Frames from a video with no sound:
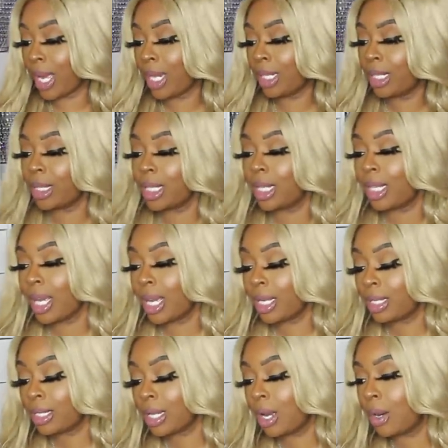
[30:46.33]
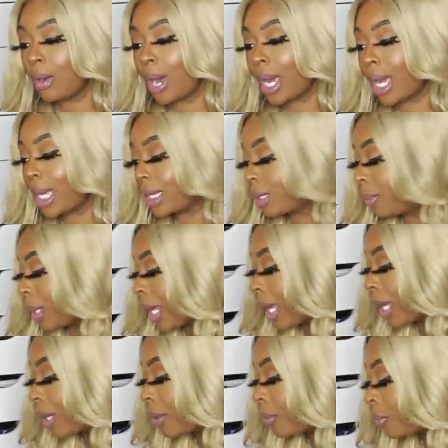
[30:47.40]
outlet that day so i got the black